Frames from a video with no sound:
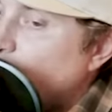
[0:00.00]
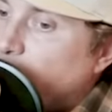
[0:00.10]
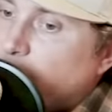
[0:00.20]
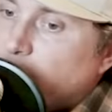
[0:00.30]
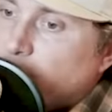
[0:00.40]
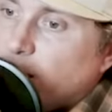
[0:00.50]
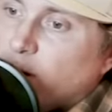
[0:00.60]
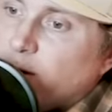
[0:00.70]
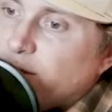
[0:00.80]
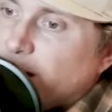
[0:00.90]
Twight.
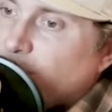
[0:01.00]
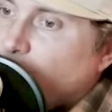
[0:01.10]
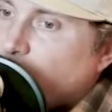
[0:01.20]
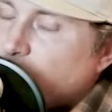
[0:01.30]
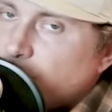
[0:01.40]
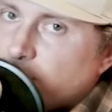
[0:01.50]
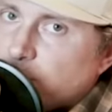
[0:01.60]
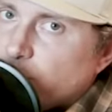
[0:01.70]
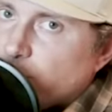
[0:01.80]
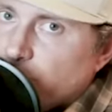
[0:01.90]
Yep. We've got a laundry
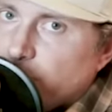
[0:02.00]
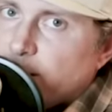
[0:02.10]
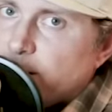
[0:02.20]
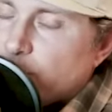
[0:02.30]
list of really,